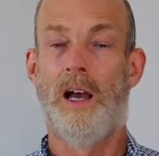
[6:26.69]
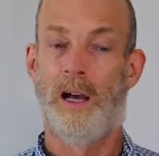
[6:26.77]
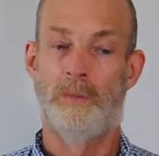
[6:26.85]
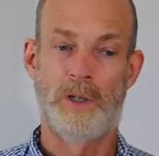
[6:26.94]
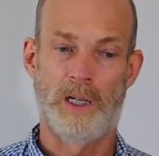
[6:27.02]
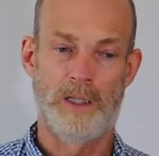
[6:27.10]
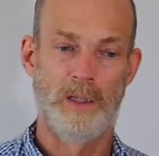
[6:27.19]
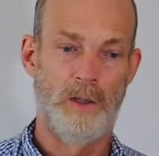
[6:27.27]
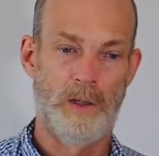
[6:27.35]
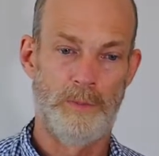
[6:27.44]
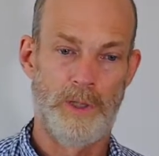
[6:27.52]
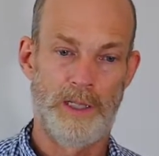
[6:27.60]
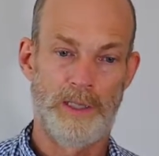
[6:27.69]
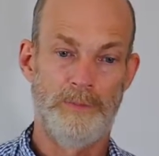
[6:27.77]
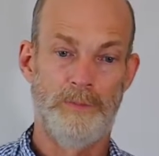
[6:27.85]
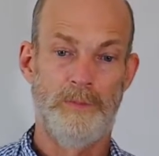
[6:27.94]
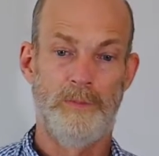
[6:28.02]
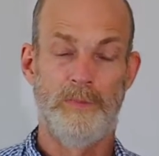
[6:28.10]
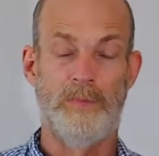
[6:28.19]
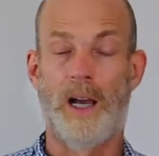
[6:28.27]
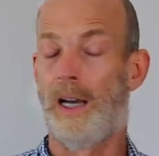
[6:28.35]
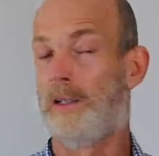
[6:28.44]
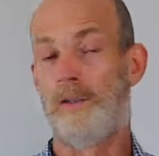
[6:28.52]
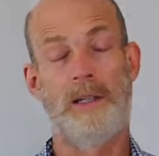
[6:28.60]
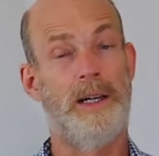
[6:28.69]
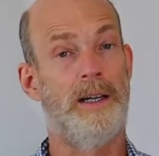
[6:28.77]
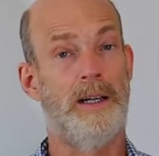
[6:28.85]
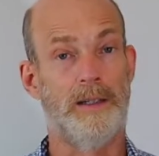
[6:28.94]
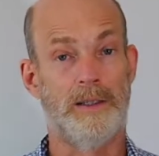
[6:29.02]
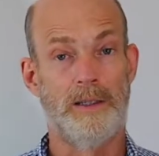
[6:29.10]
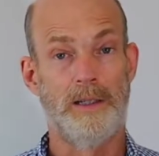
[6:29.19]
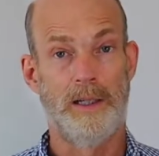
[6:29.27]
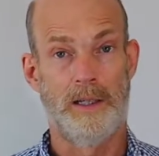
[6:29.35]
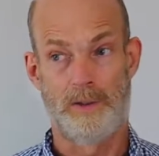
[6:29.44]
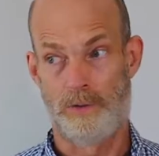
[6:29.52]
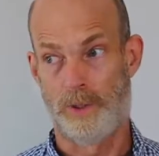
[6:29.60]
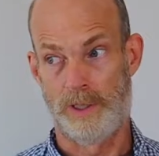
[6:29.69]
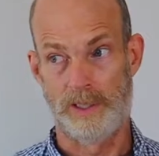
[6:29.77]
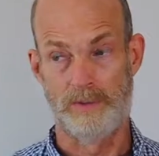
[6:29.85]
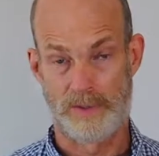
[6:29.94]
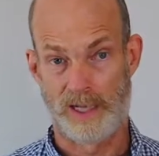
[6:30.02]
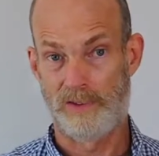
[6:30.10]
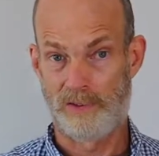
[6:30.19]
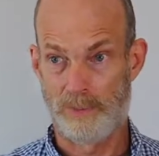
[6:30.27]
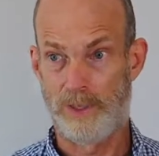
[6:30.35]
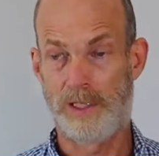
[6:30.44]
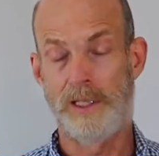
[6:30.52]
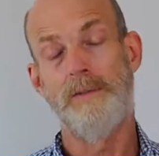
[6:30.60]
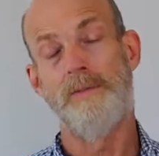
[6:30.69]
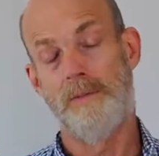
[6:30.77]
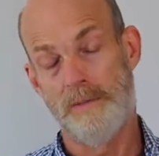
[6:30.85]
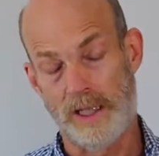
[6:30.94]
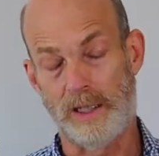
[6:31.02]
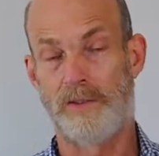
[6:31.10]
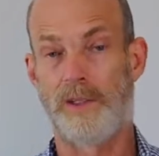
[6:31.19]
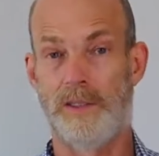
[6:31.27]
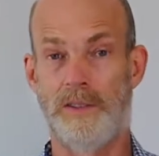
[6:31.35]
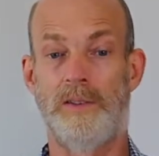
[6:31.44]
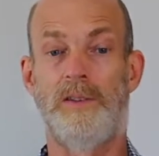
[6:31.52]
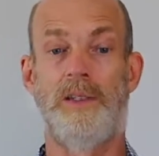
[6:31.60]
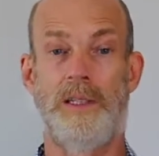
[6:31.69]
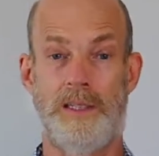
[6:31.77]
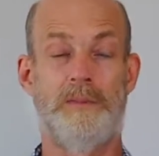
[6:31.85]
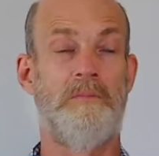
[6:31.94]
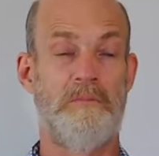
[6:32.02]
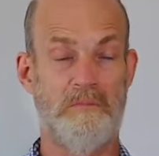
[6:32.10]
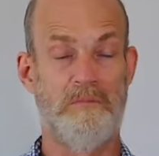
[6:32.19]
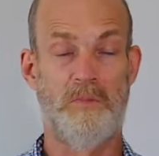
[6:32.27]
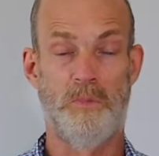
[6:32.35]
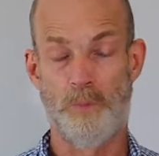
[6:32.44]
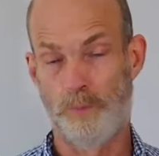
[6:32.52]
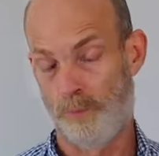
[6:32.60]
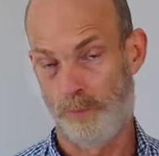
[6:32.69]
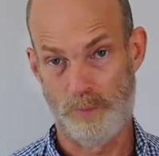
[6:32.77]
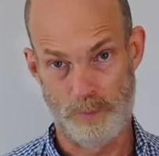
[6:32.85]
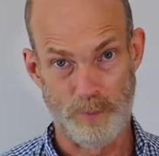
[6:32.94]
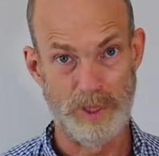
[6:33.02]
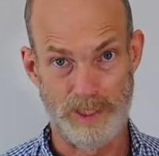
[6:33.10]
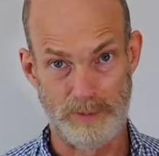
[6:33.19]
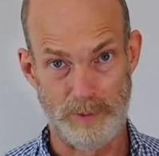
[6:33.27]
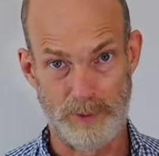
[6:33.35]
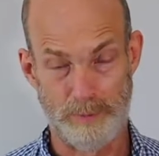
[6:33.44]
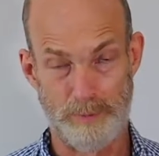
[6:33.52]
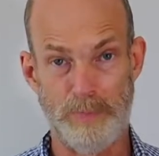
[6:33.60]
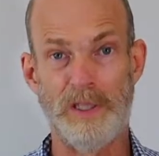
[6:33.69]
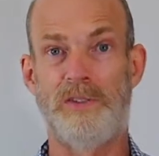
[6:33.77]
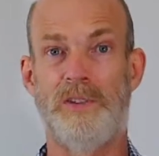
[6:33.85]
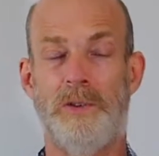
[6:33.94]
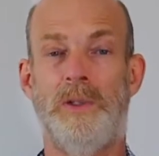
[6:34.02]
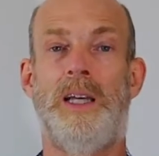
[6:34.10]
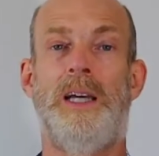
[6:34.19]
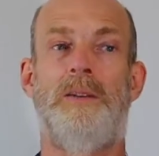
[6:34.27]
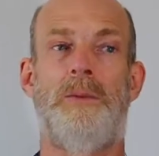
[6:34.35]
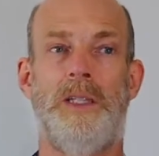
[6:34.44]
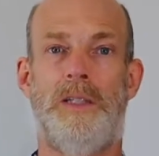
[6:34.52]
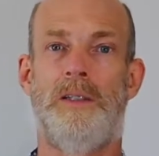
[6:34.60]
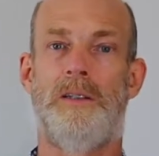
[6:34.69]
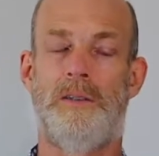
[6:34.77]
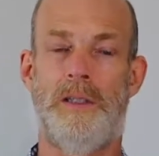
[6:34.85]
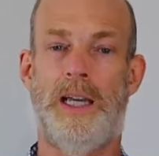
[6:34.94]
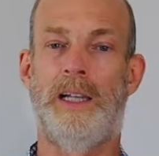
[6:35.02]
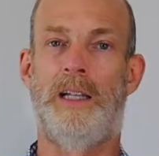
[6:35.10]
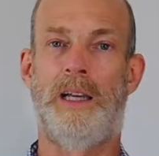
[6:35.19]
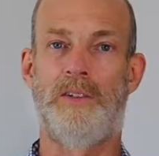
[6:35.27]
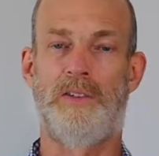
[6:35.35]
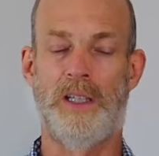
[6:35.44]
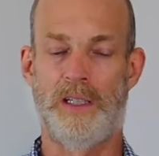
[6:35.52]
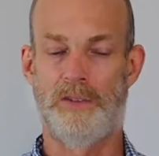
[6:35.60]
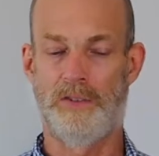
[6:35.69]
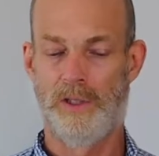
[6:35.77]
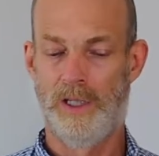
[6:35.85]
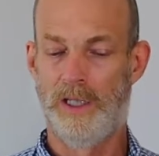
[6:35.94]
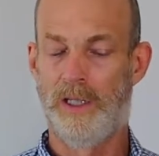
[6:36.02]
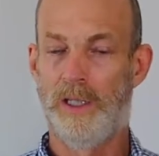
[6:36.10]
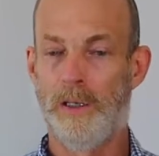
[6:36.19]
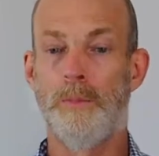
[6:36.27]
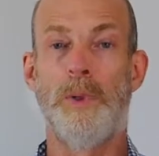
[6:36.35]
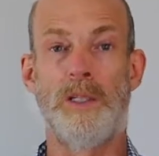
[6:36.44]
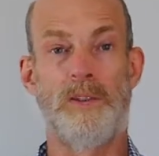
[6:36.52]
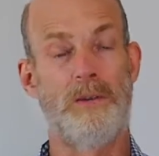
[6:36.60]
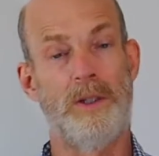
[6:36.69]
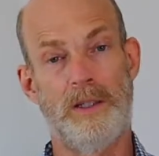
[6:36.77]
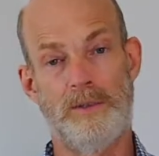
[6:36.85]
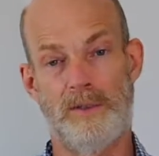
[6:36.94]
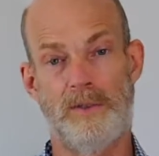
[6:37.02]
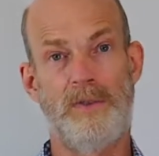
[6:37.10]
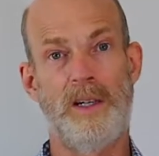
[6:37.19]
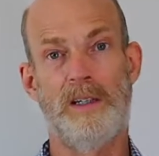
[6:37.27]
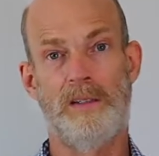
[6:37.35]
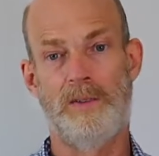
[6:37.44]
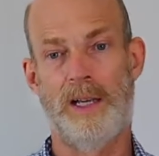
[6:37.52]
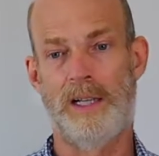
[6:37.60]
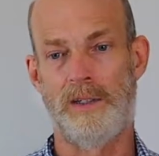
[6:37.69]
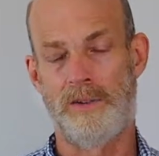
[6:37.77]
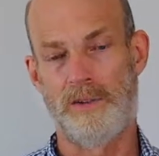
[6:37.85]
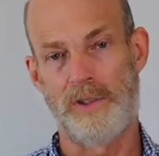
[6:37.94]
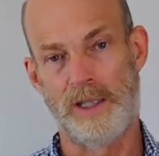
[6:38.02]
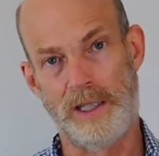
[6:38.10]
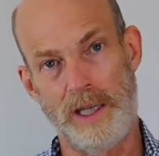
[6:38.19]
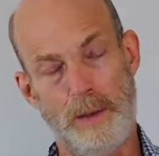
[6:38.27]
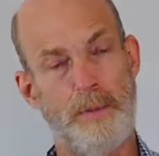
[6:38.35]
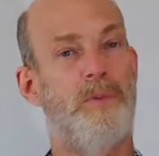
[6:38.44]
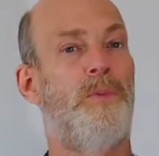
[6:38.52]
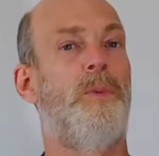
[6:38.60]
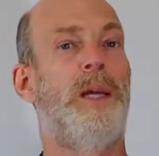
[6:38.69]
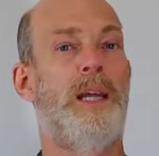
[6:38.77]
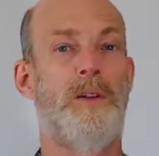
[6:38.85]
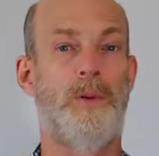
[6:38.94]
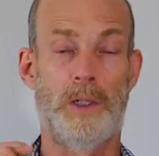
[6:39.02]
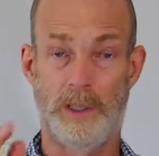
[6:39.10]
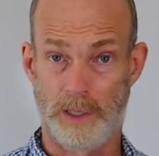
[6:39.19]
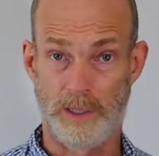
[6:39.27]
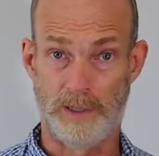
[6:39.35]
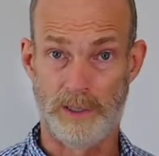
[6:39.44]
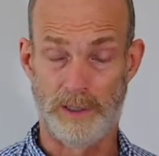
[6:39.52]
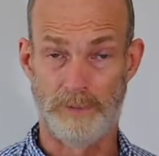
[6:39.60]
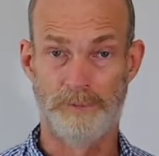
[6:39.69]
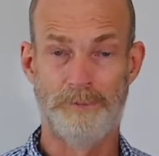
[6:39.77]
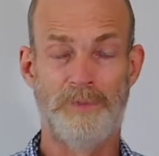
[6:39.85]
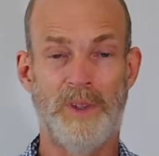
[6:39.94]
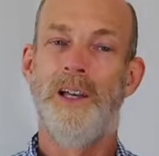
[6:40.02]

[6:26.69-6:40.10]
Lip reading: I'm running low on money. I don't care. Do I need to find some money? Yes, I do. And we need to be busy doing that. We need to analyze things. But to live in fear of that is just going to keep you from getting where you need to go.